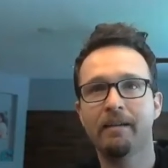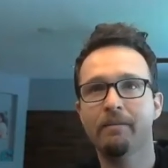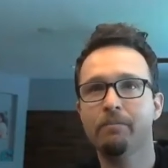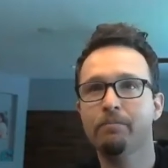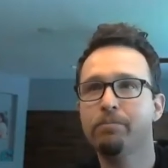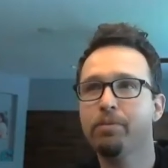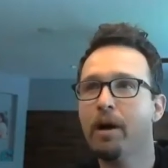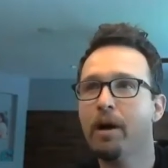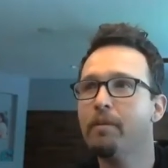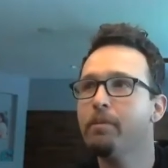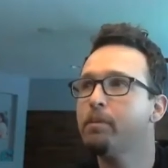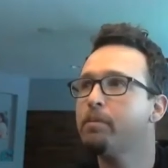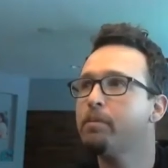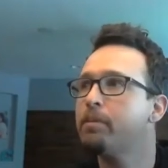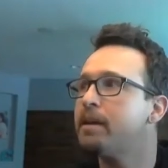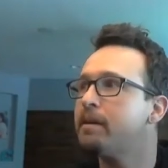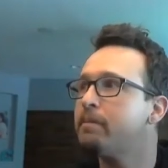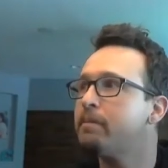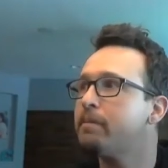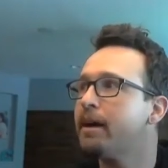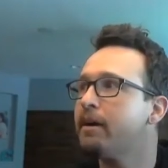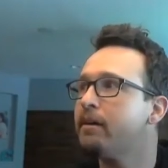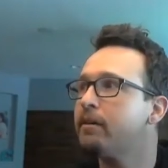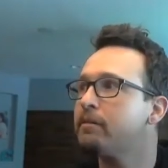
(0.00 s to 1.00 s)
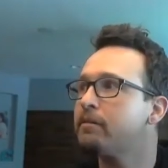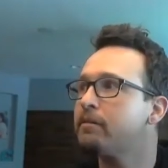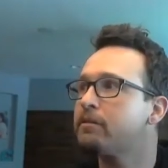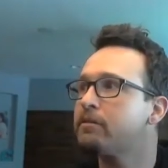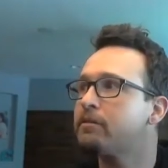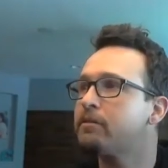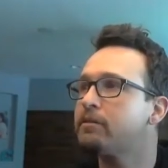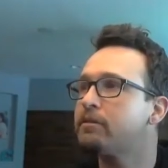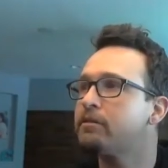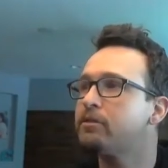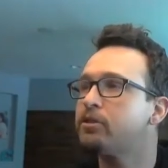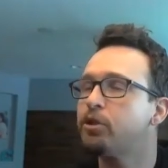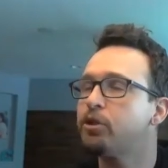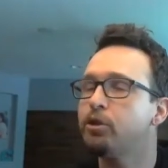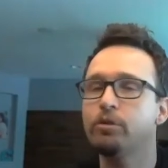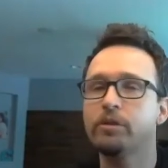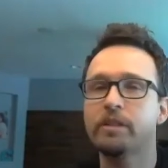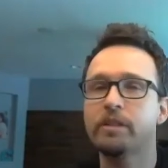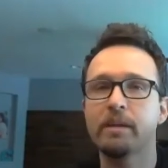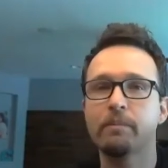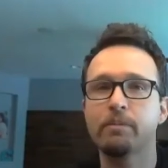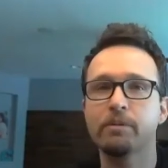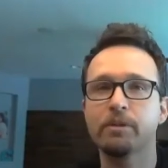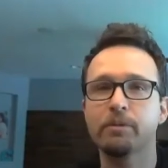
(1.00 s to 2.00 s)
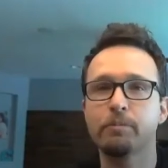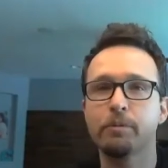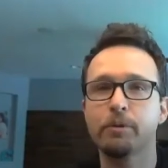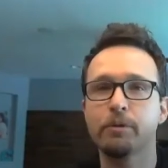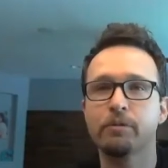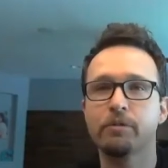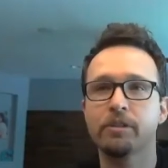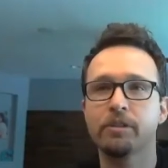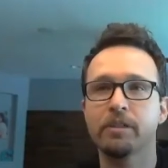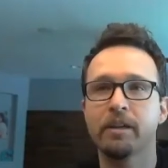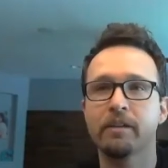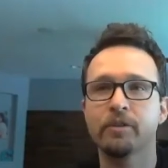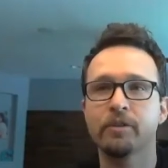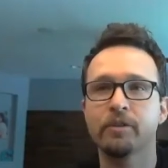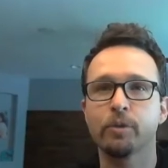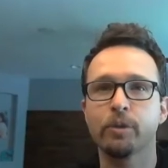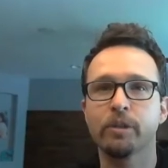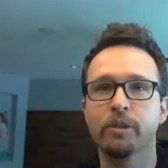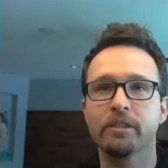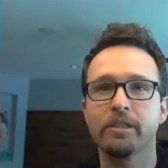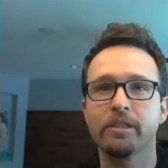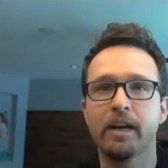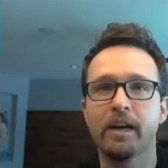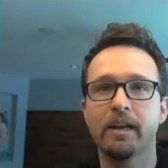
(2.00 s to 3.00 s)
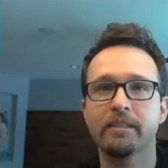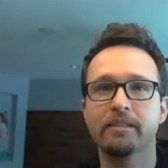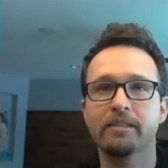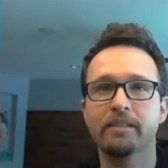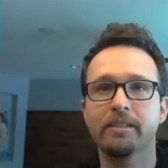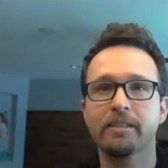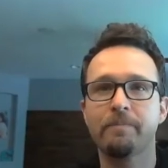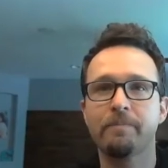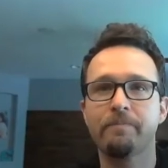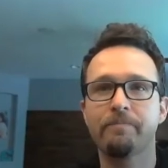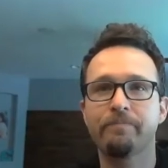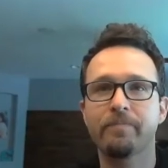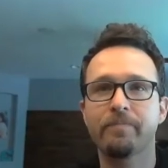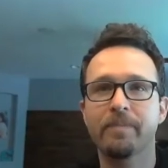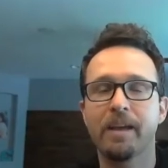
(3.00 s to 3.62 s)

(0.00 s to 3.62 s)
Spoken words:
probably about 2 tablespoons of soy sauce,